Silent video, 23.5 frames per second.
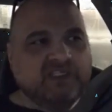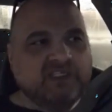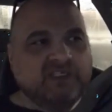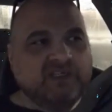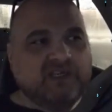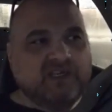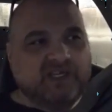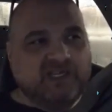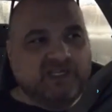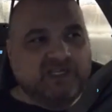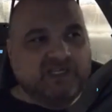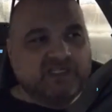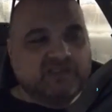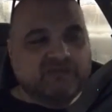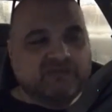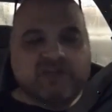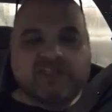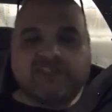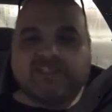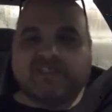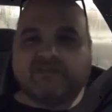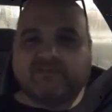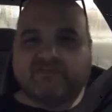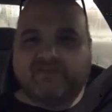uh, is a
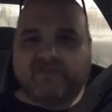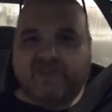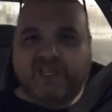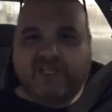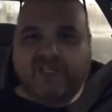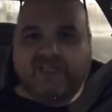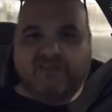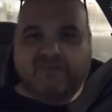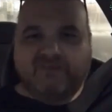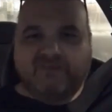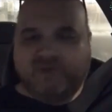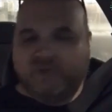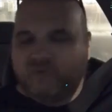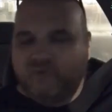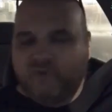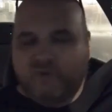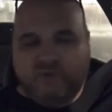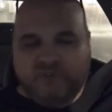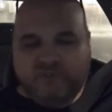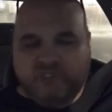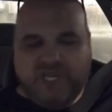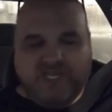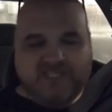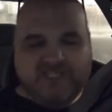wrestling fan. If you don't know
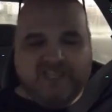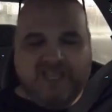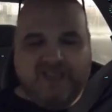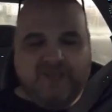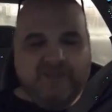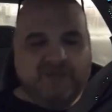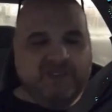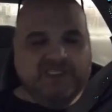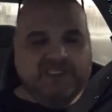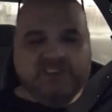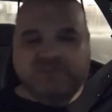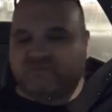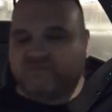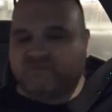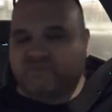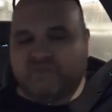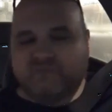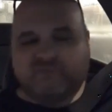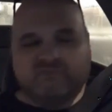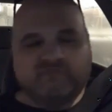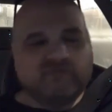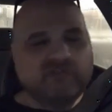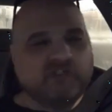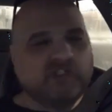who Jack Diamond is,
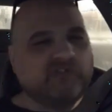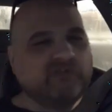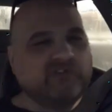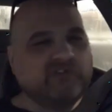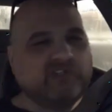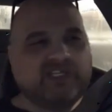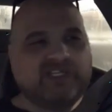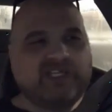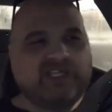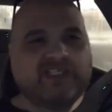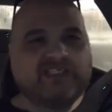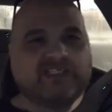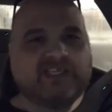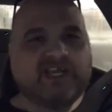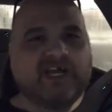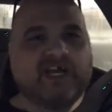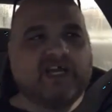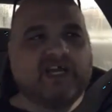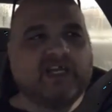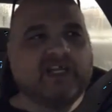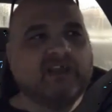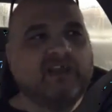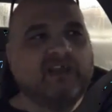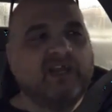really, really nice
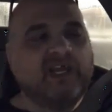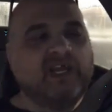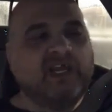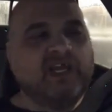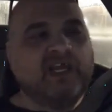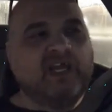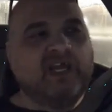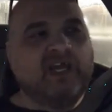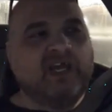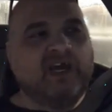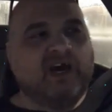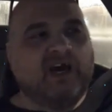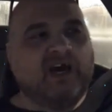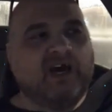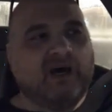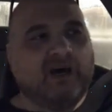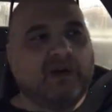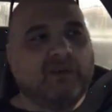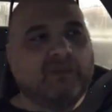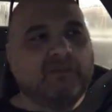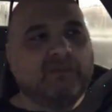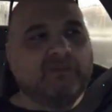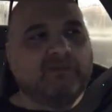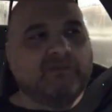guy.
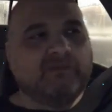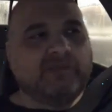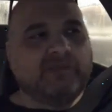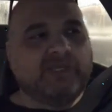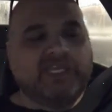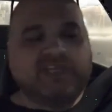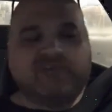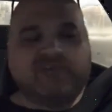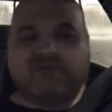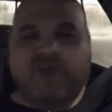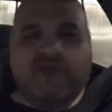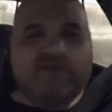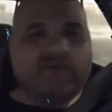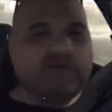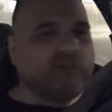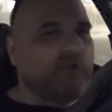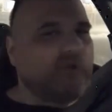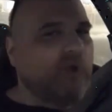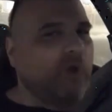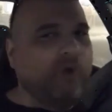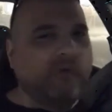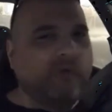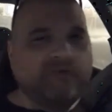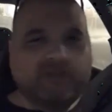Um, he travels
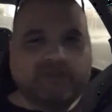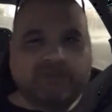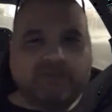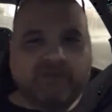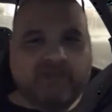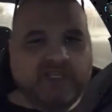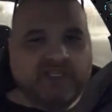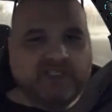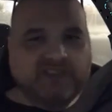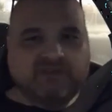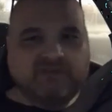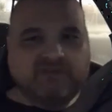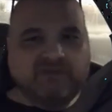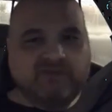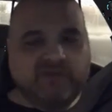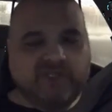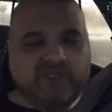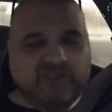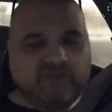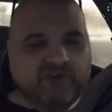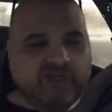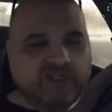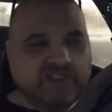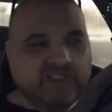all over the place for
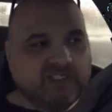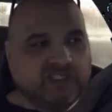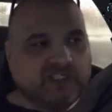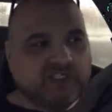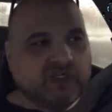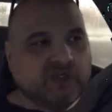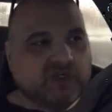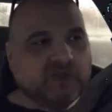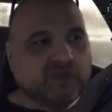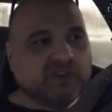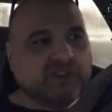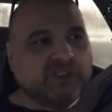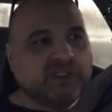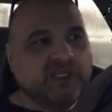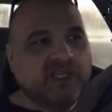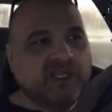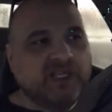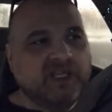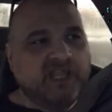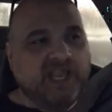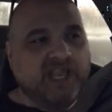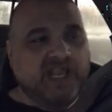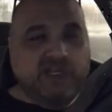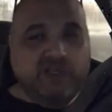these wrestling shows
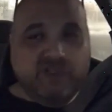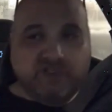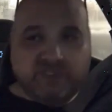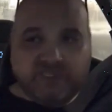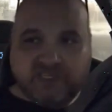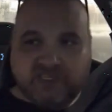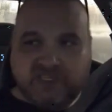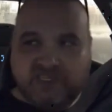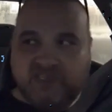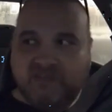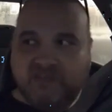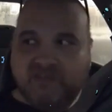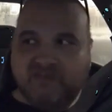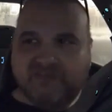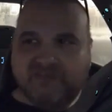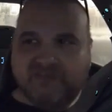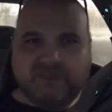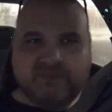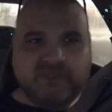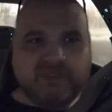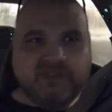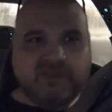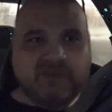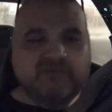and he used to he lives
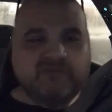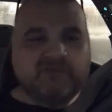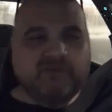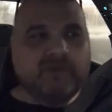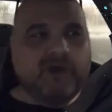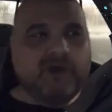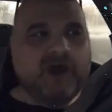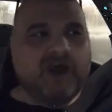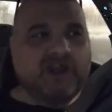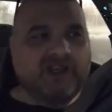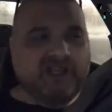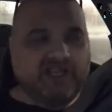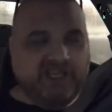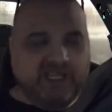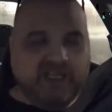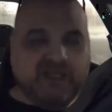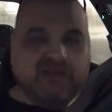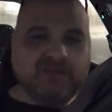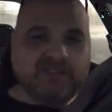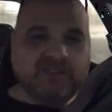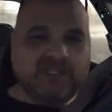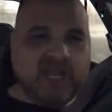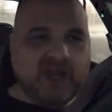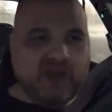up in uh, Vermont, and he
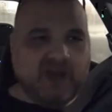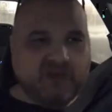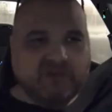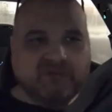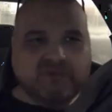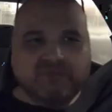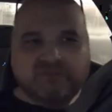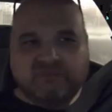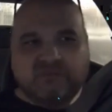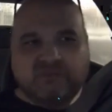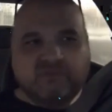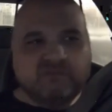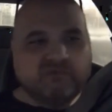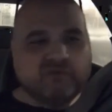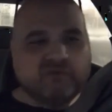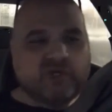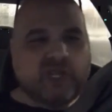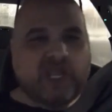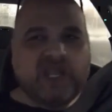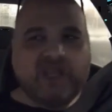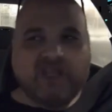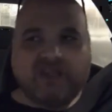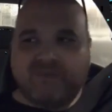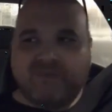comes down Rhode
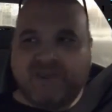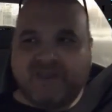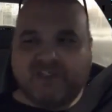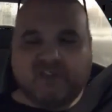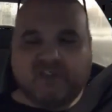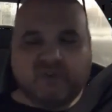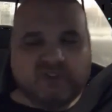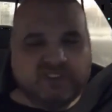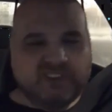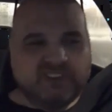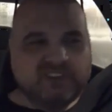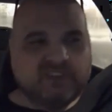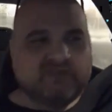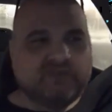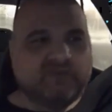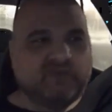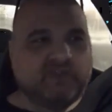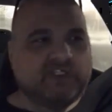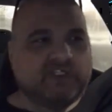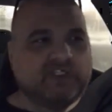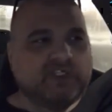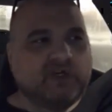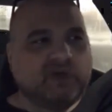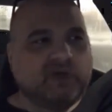Island, Massachusetts for
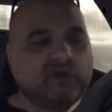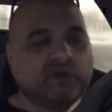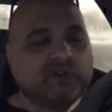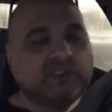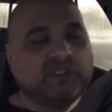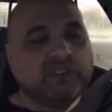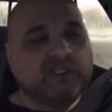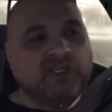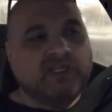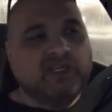these shows,